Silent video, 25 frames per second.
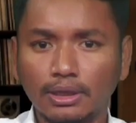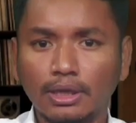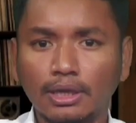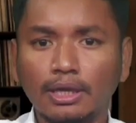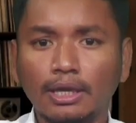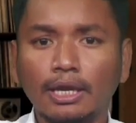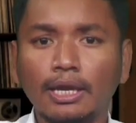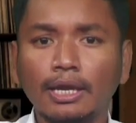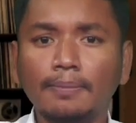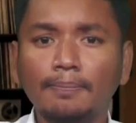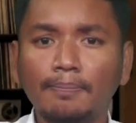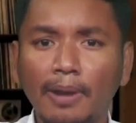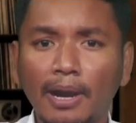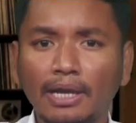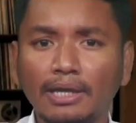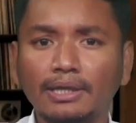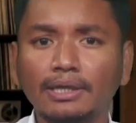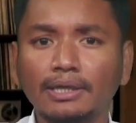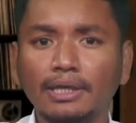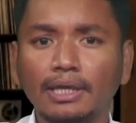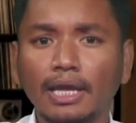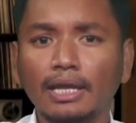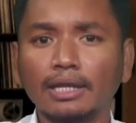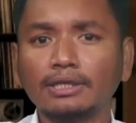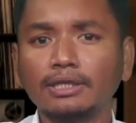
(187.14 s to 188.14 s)
In
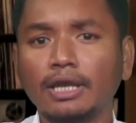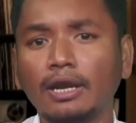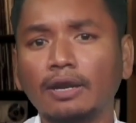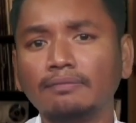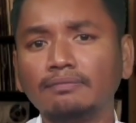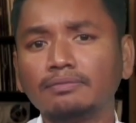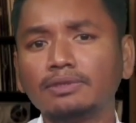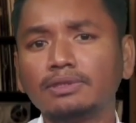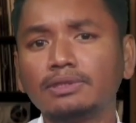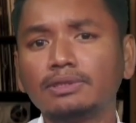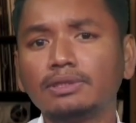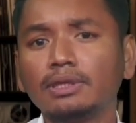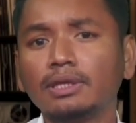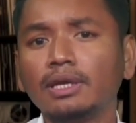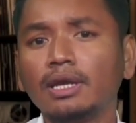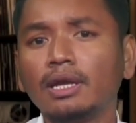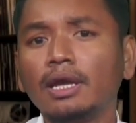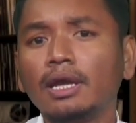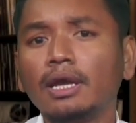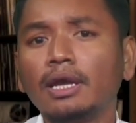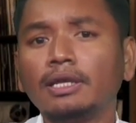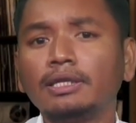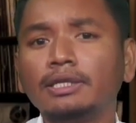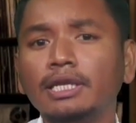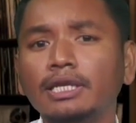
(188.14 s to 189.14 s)
practical terms,
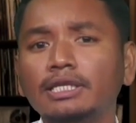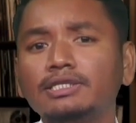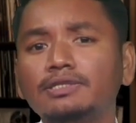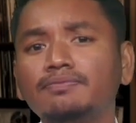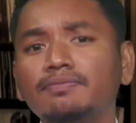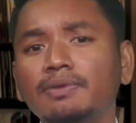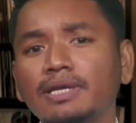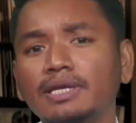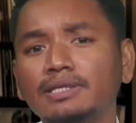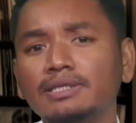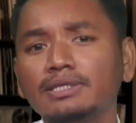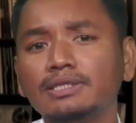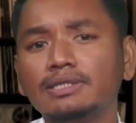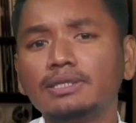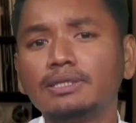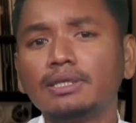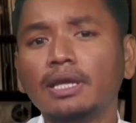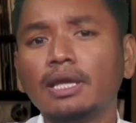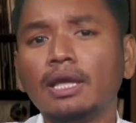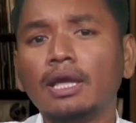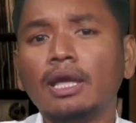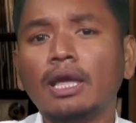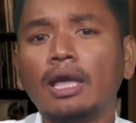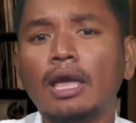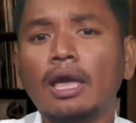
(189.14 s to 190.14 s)
this means
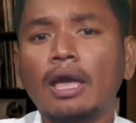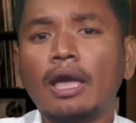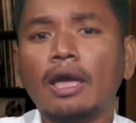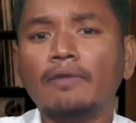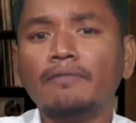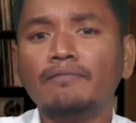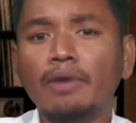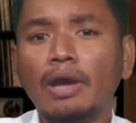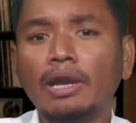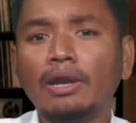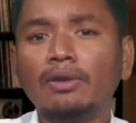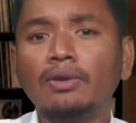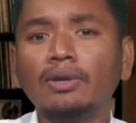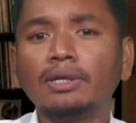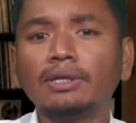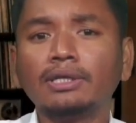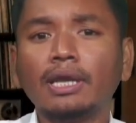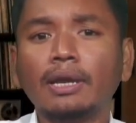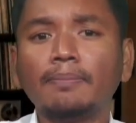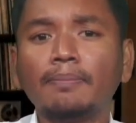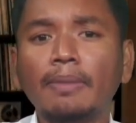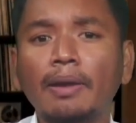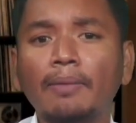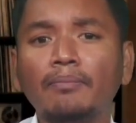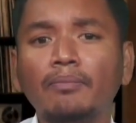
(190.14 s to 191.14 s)
valuing
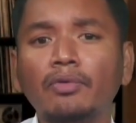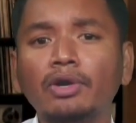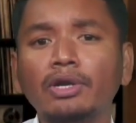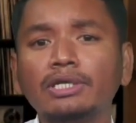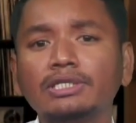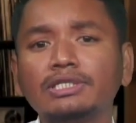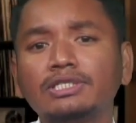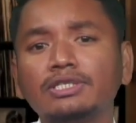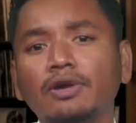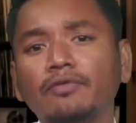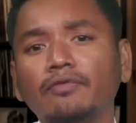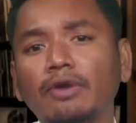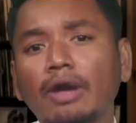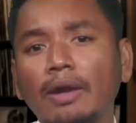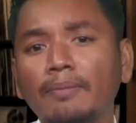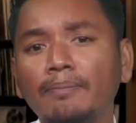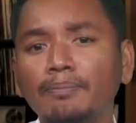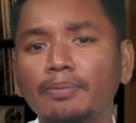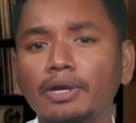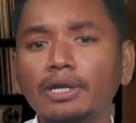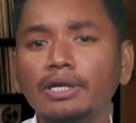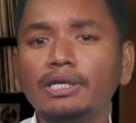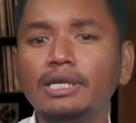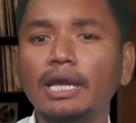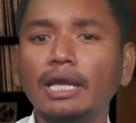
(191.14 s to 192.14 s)
the memories of
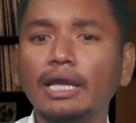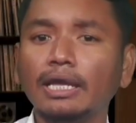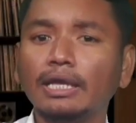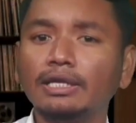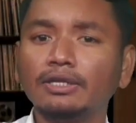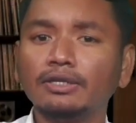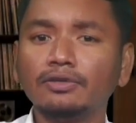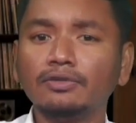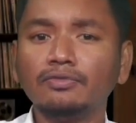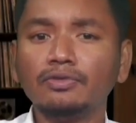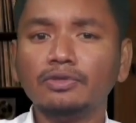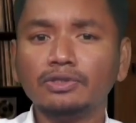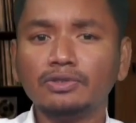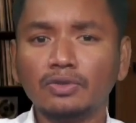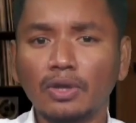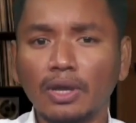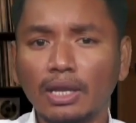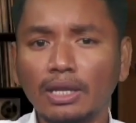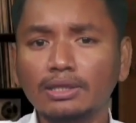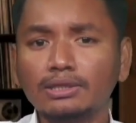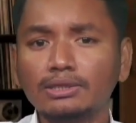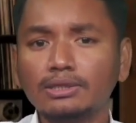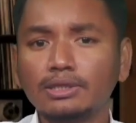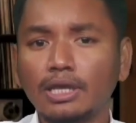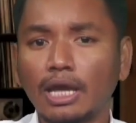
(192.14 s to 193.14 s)
everyday
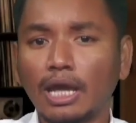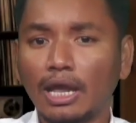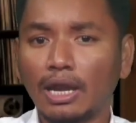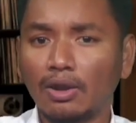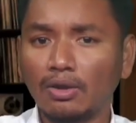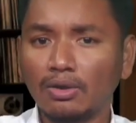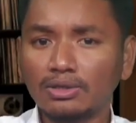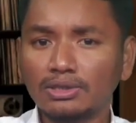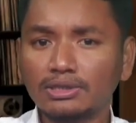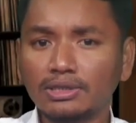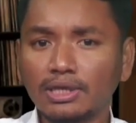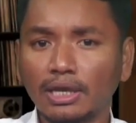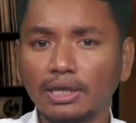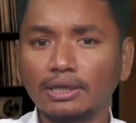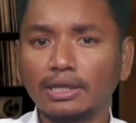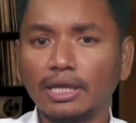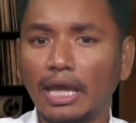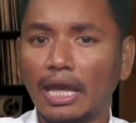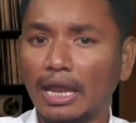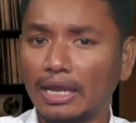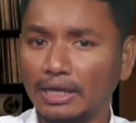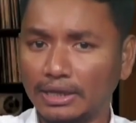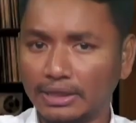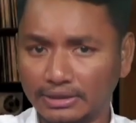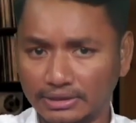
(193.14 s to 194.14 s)
individuals alongside
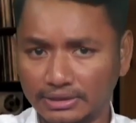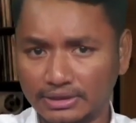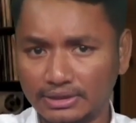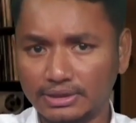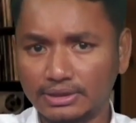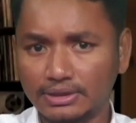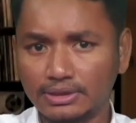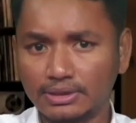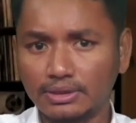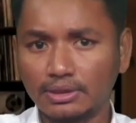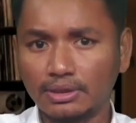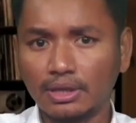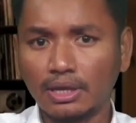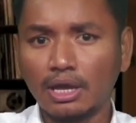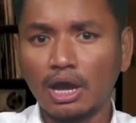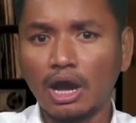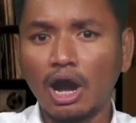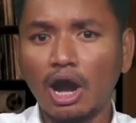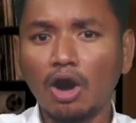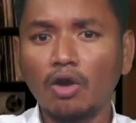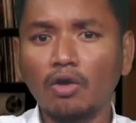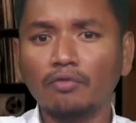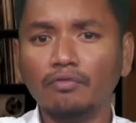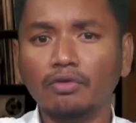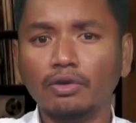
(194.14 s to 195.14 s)
elites.
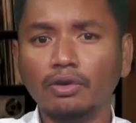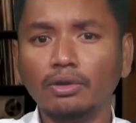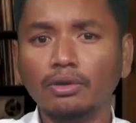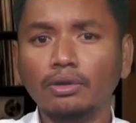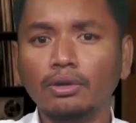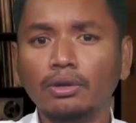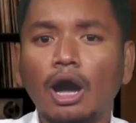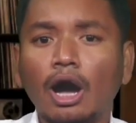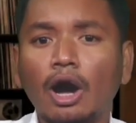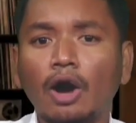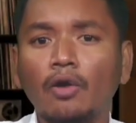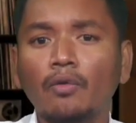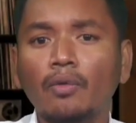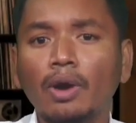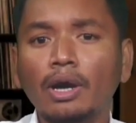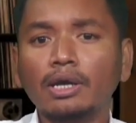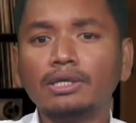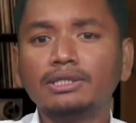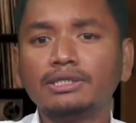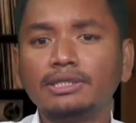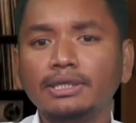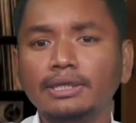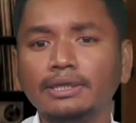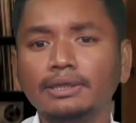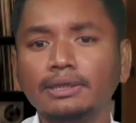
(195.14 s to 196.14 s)
However,
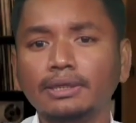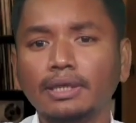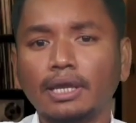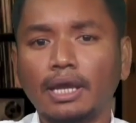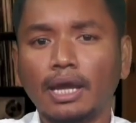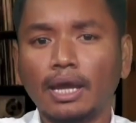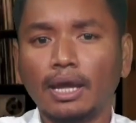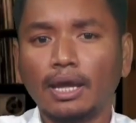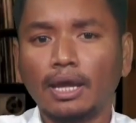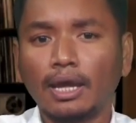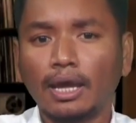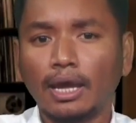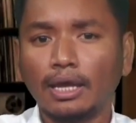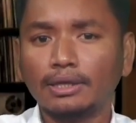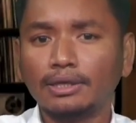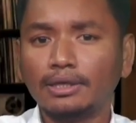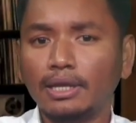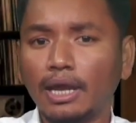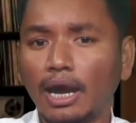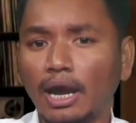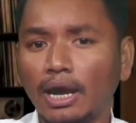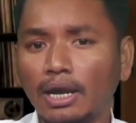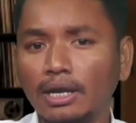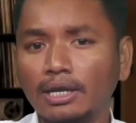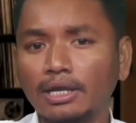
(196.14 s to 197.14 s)
Howard Jean had
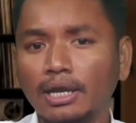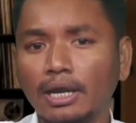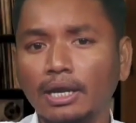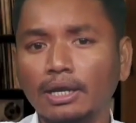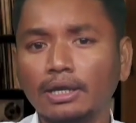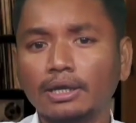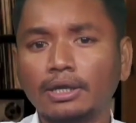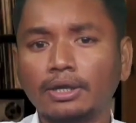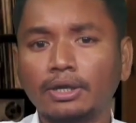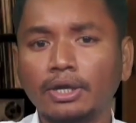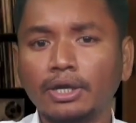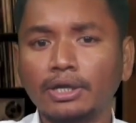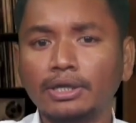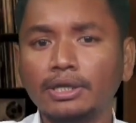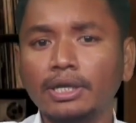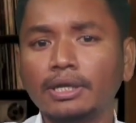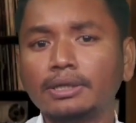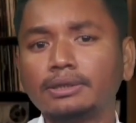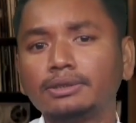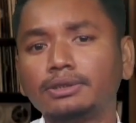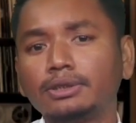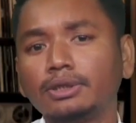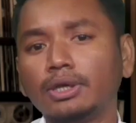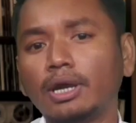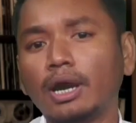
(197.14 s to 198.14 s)
earlier
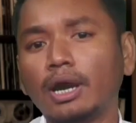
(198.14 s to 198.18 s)
critiqued